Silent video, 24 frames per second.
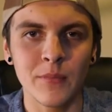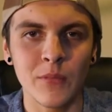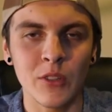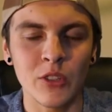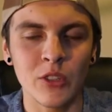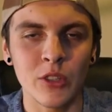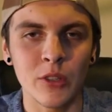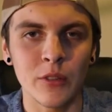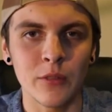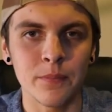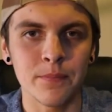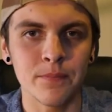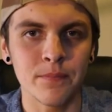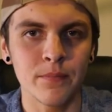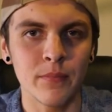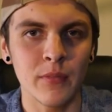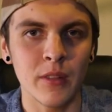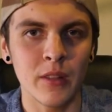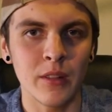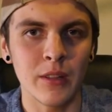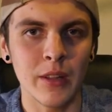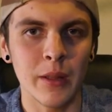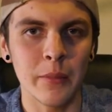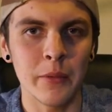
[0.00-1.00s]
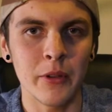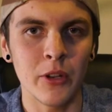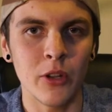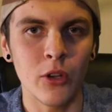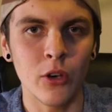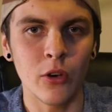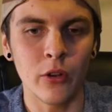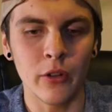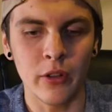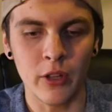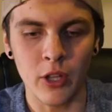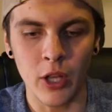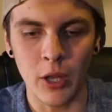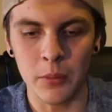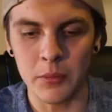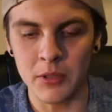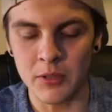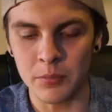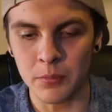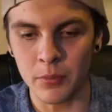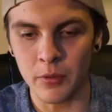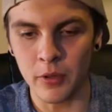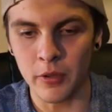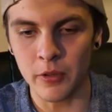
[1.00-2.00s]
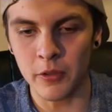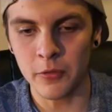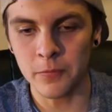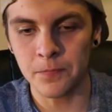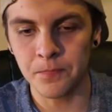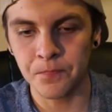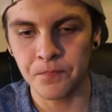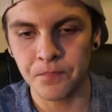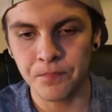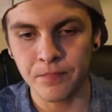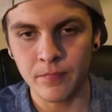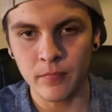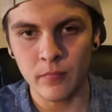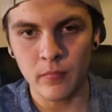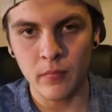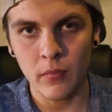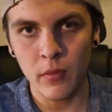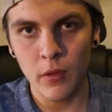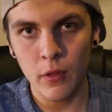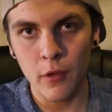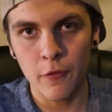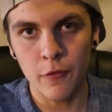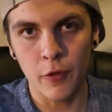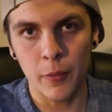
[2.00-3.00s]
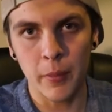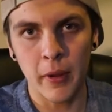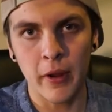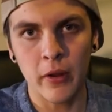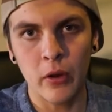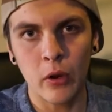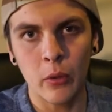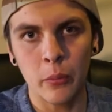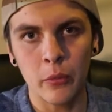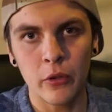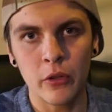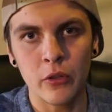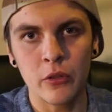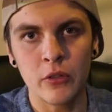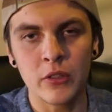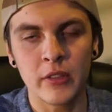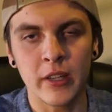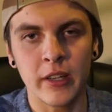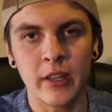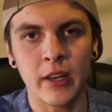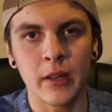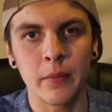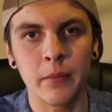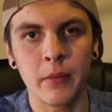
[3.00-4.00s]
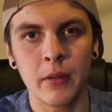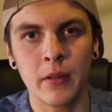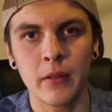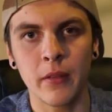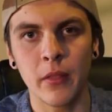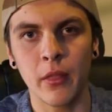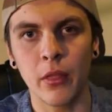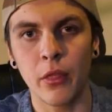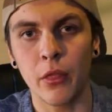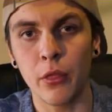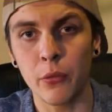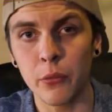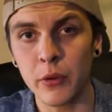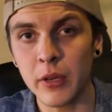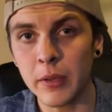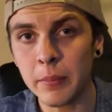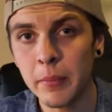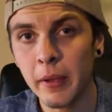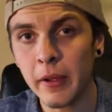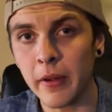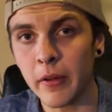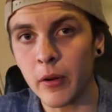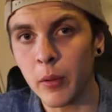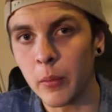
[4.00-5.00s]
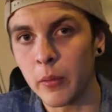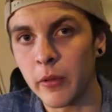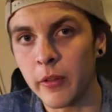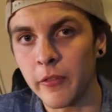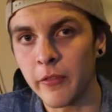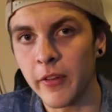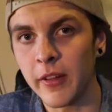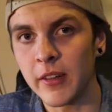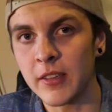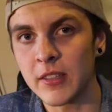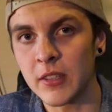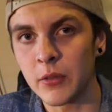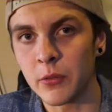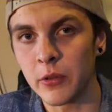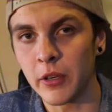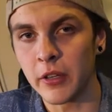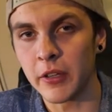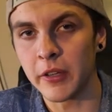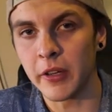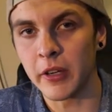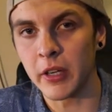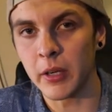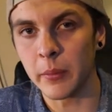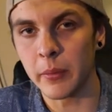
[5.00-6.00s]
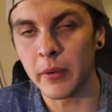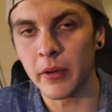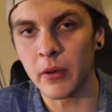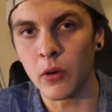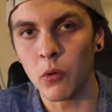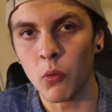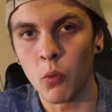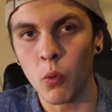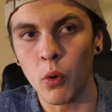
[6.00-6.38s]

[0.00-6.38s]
So let me know in the comments below. For paranormal news, I got three paranormal events I want to talk about.